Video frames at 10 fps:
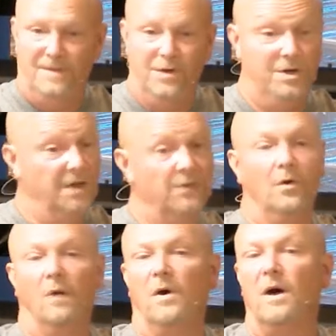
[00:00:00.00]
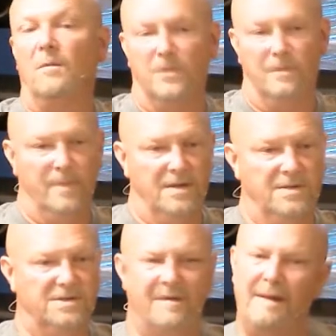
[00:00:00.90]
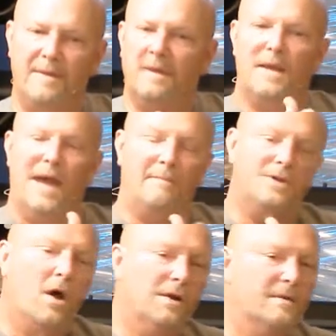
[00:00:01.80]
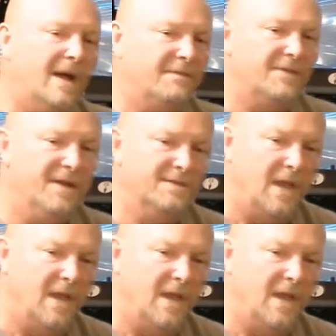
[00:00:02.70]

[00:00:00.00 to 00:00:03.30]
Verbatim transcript: you didn't grow up with a bunch of stuff. I mean, I'm talking about things